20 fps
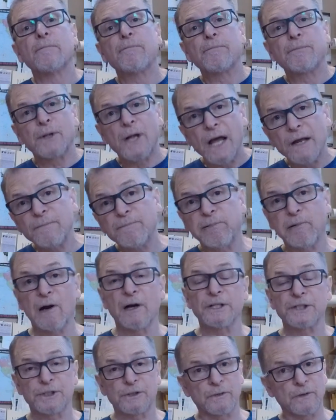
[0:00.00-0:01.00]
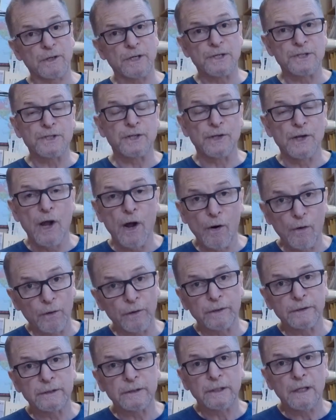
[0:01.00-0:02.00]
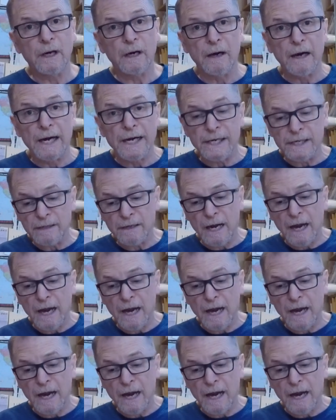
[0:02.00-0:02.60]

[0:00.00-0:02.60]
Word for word: Blood pressure is lowered, all right?